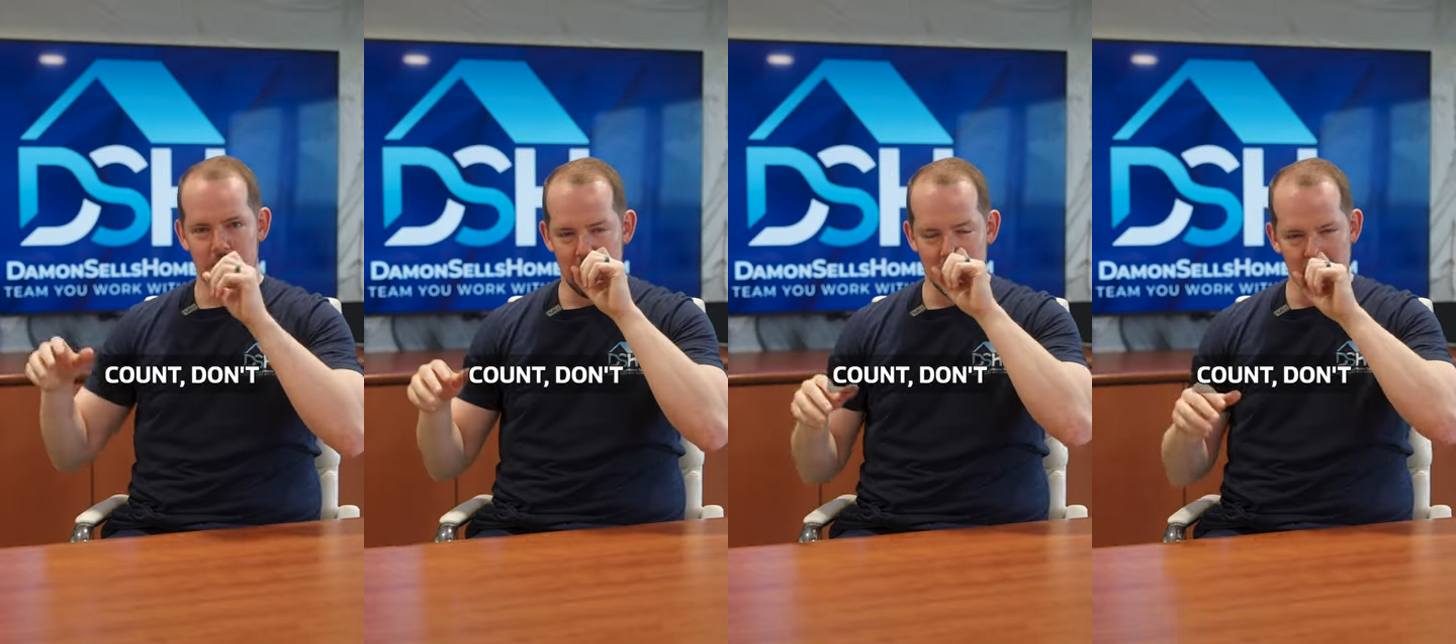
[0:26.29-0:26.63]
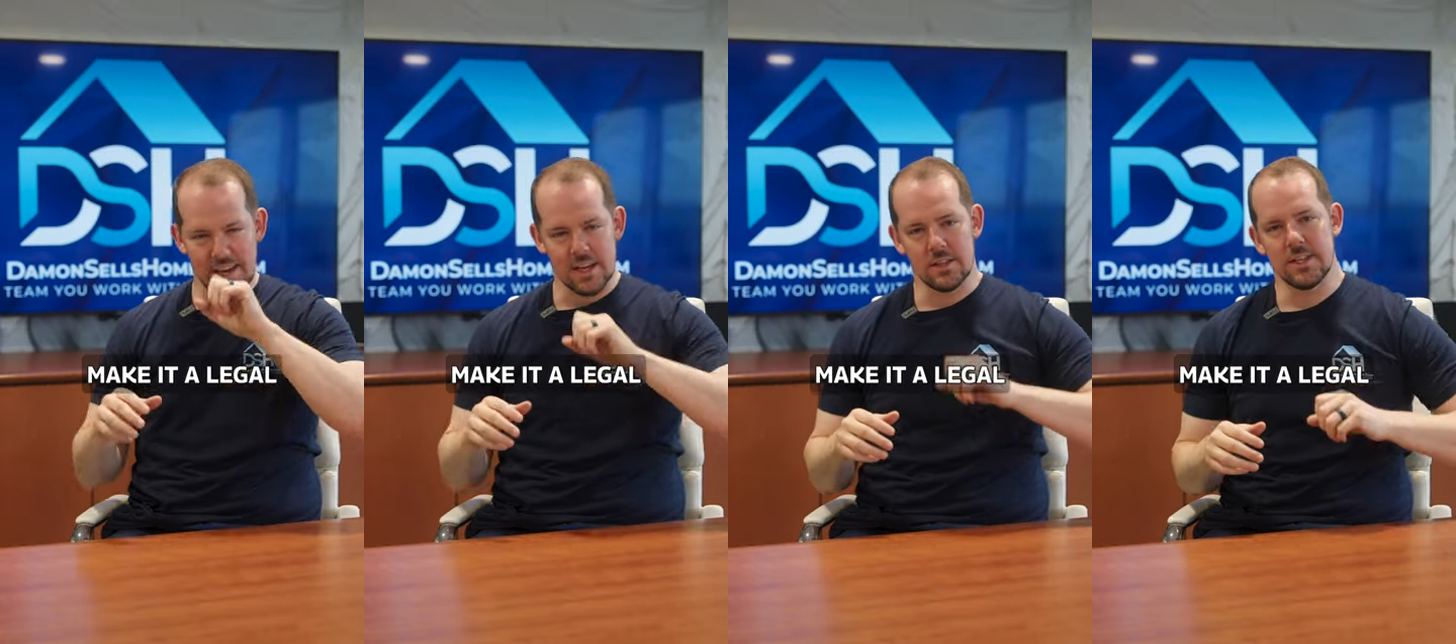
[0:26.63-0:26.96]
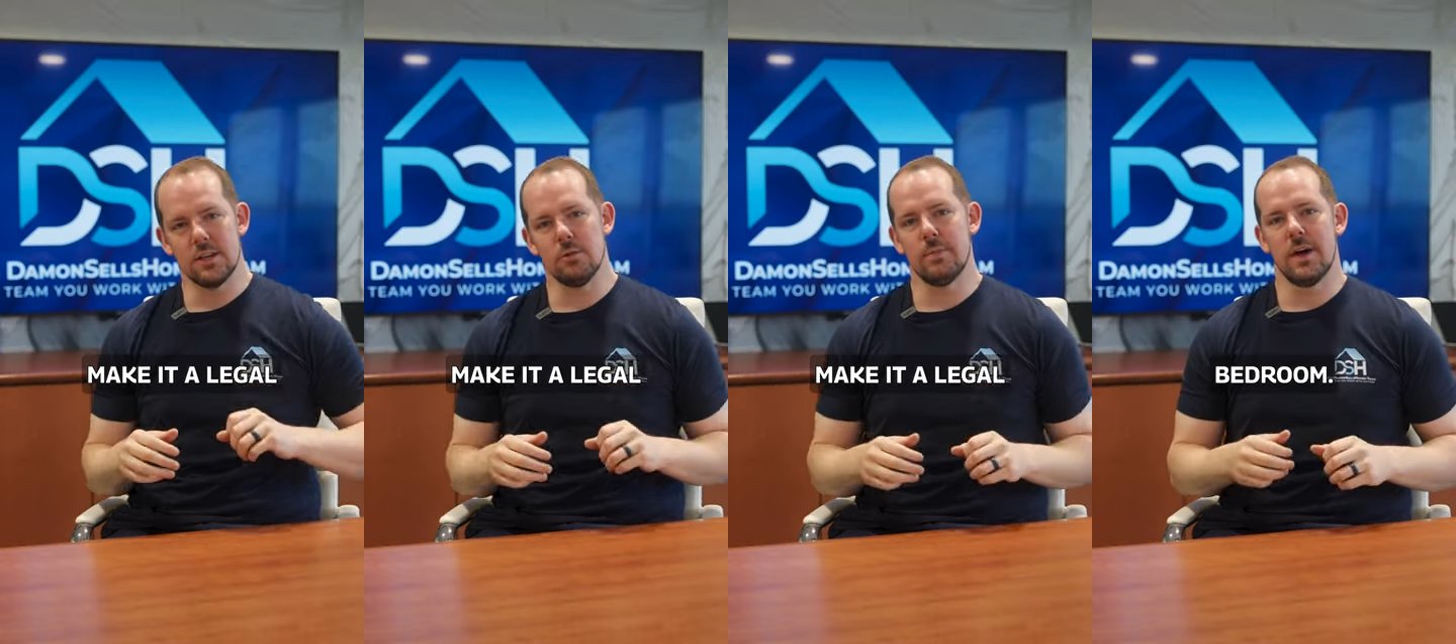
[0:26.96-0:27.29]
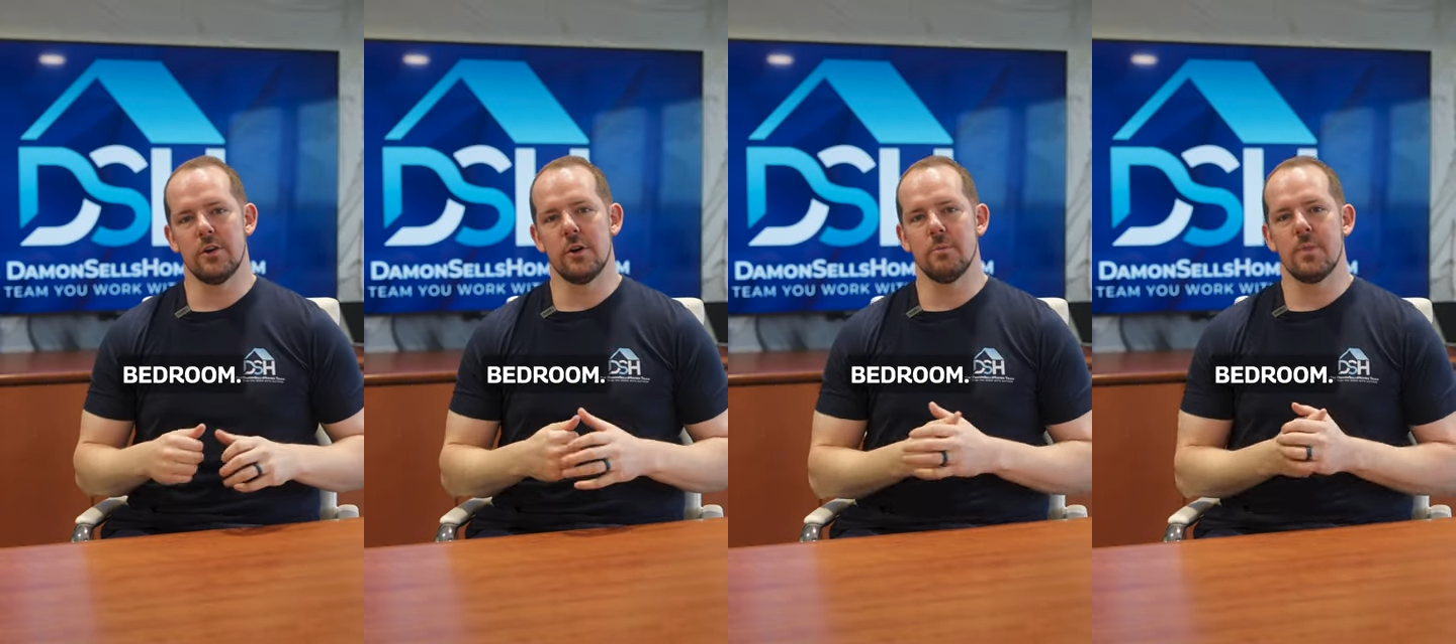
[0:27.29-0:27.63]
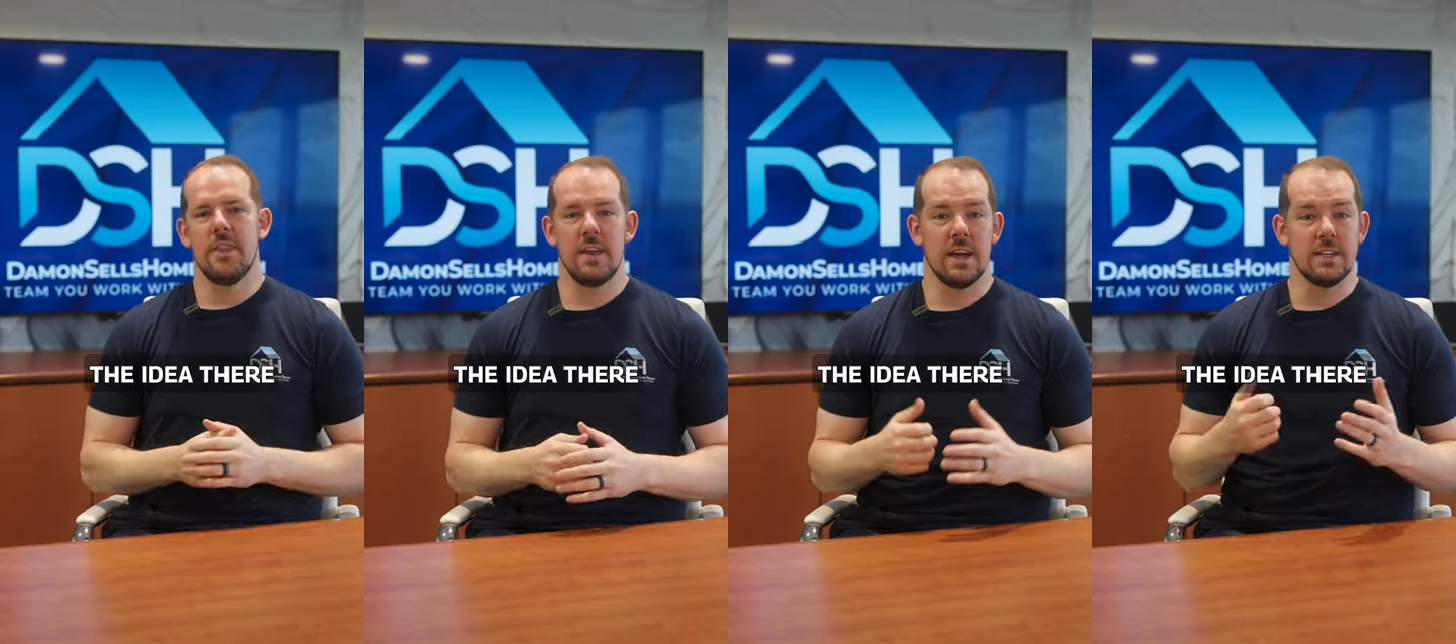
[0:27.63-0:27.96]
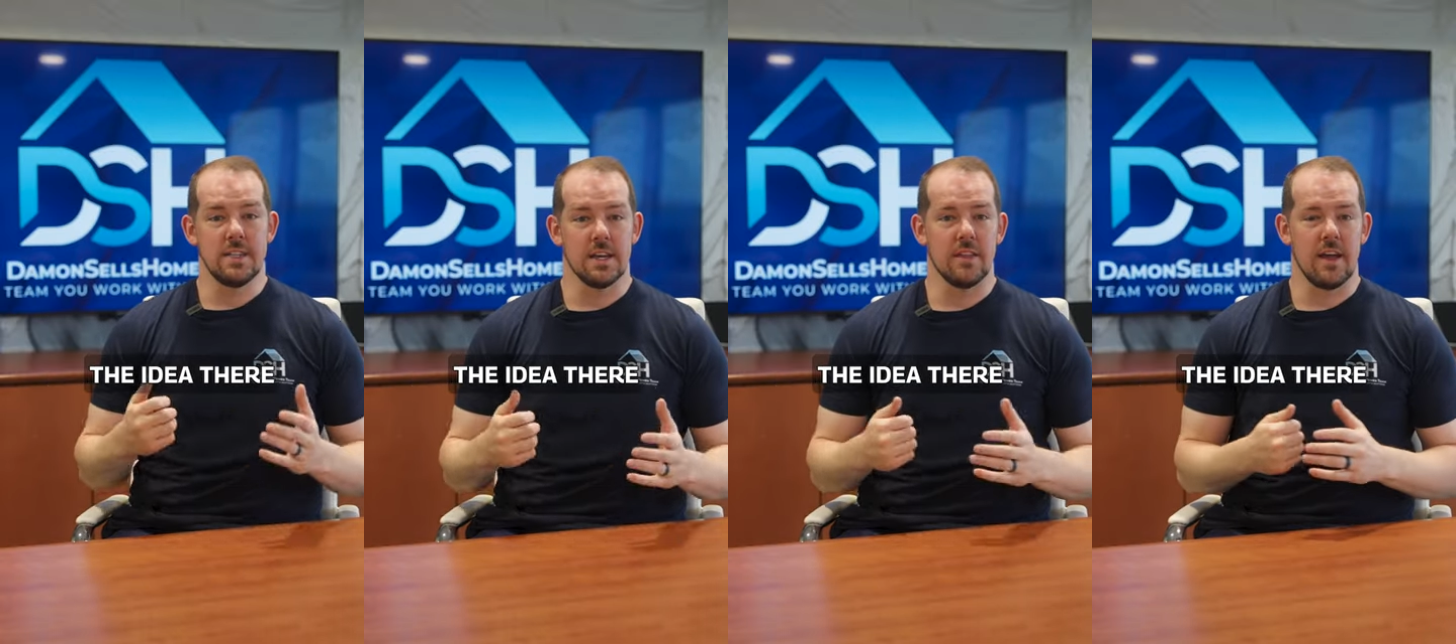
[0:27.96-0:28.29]
Don't make it a legal bedroom. The
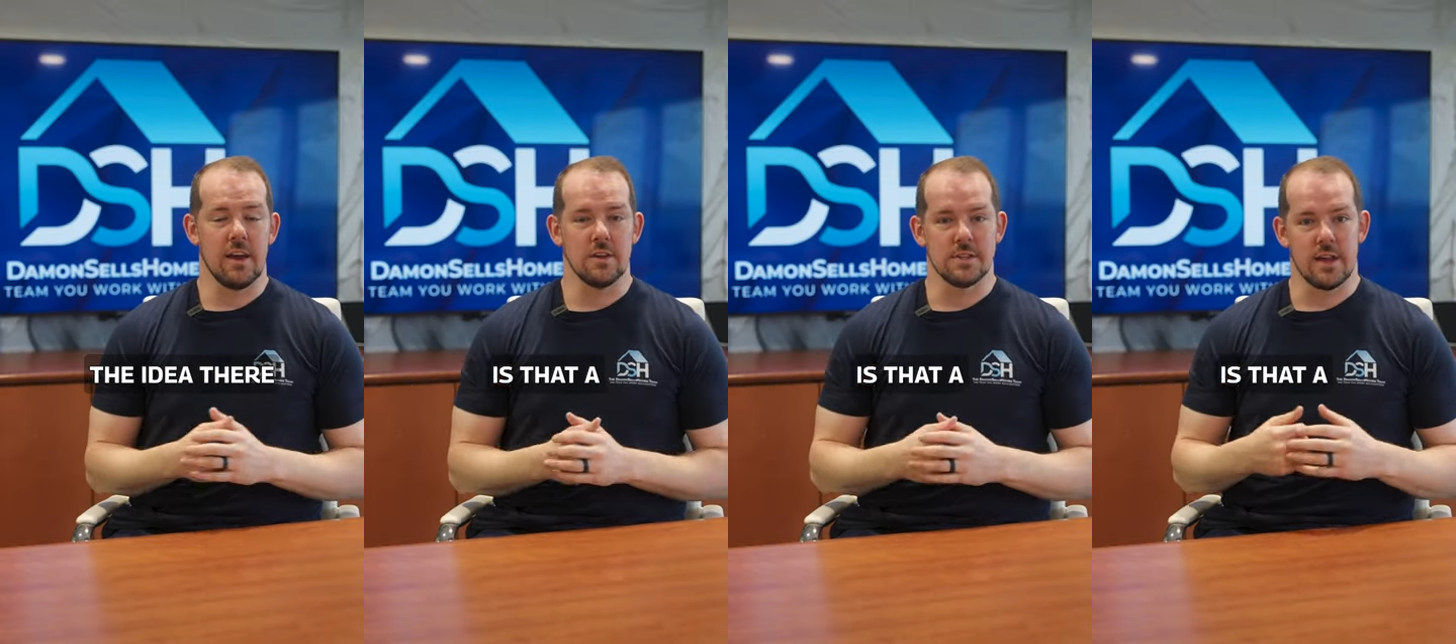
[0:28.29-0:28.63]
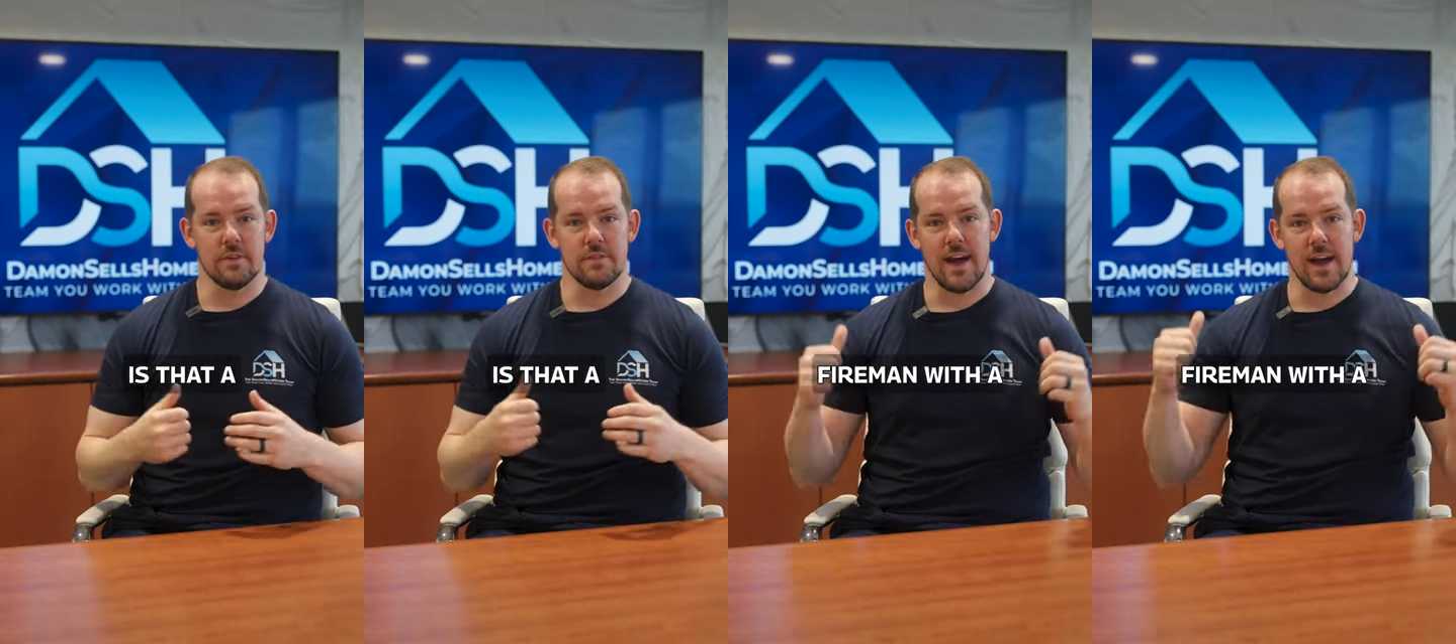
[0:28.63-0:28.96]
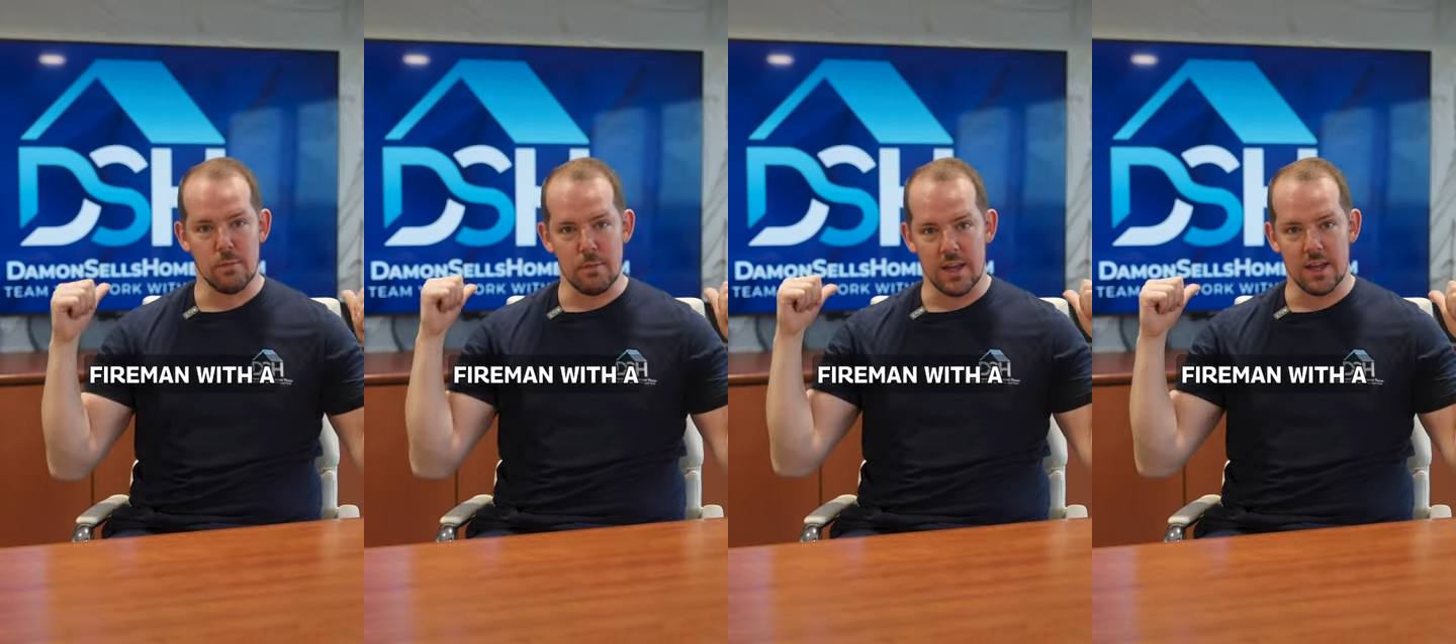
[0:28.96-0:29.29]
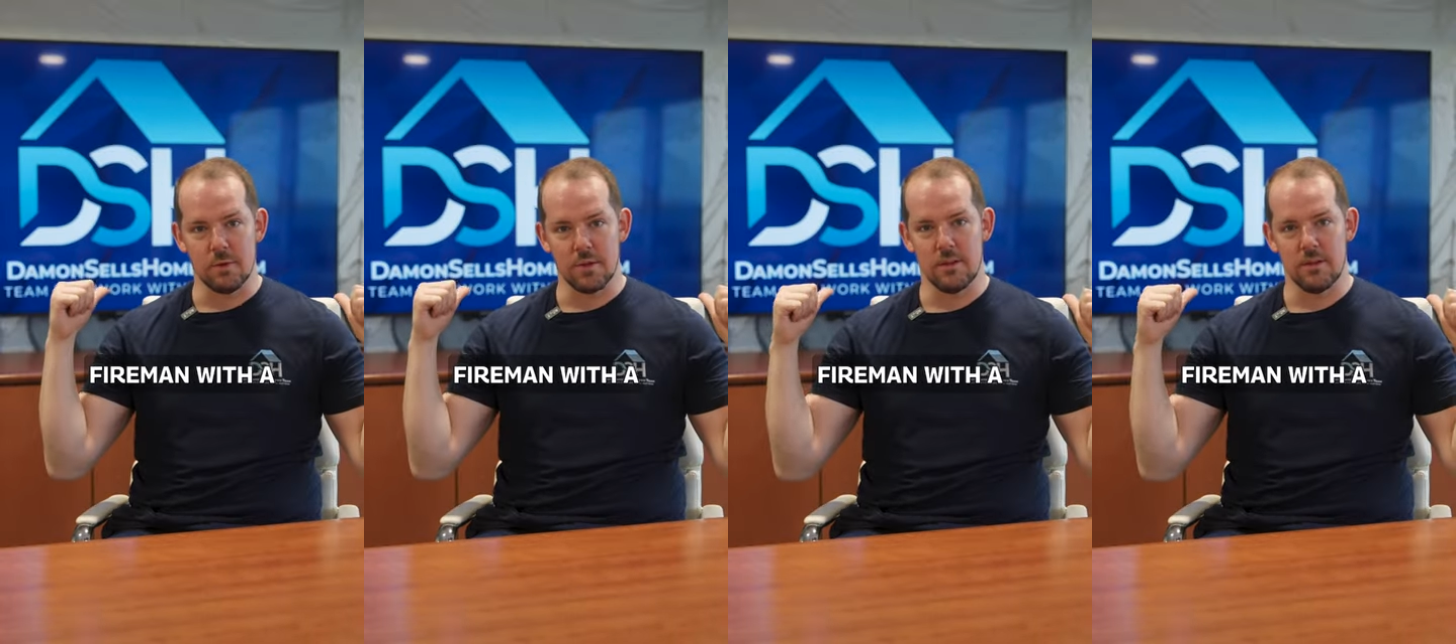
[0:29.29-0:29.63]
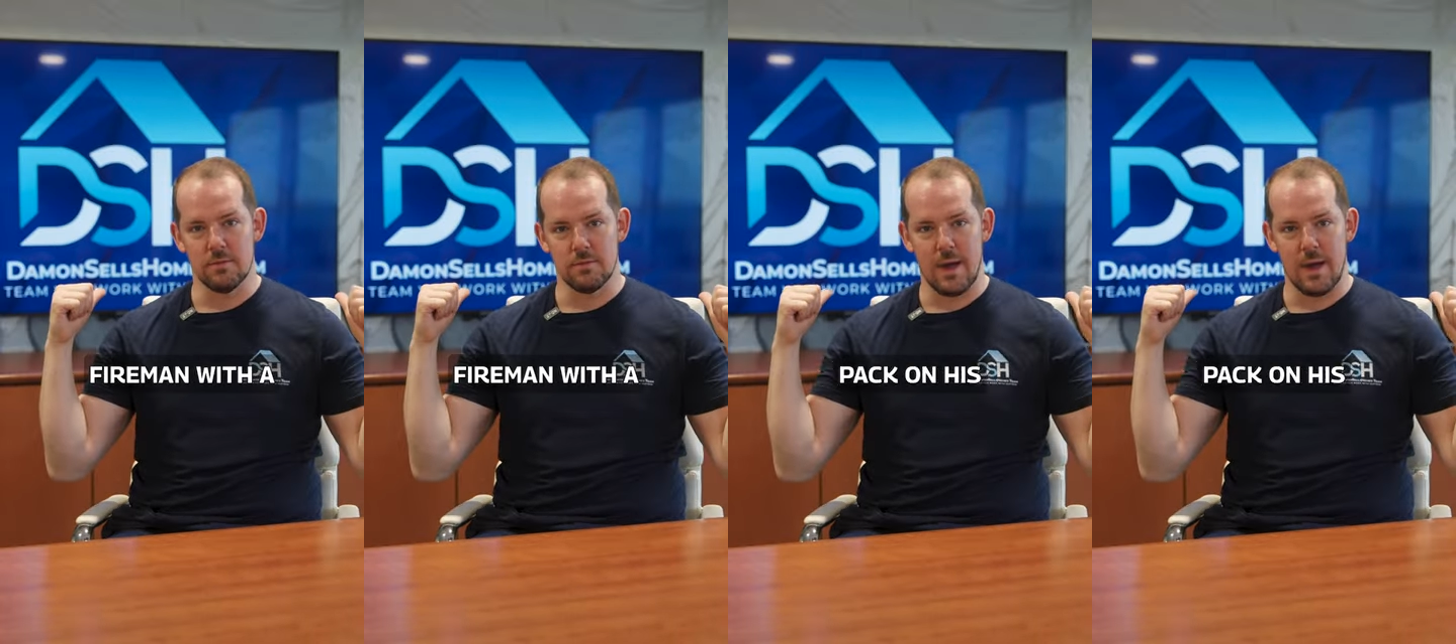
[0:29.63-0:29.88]
idea there is that a fireman with a